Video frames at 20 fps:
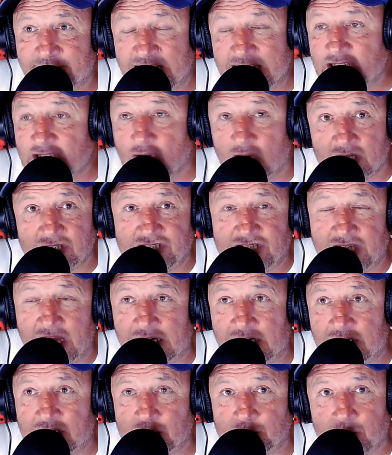He's got a oh.
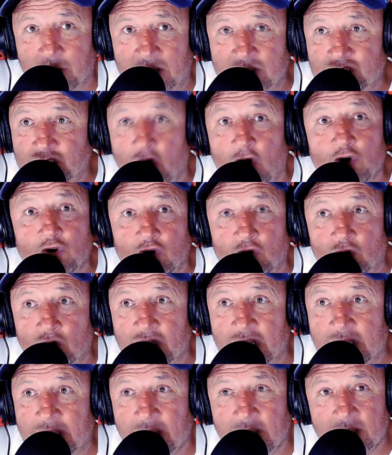channel as well. John
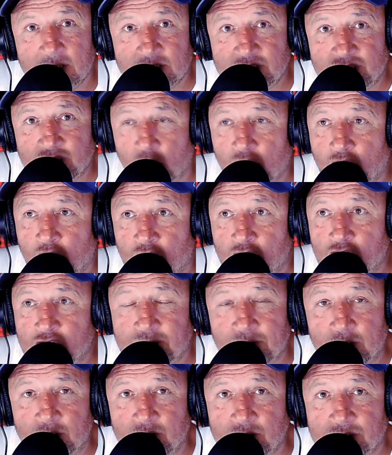Curry, John
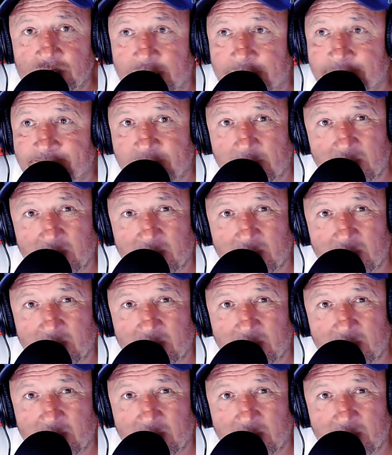Curry's music,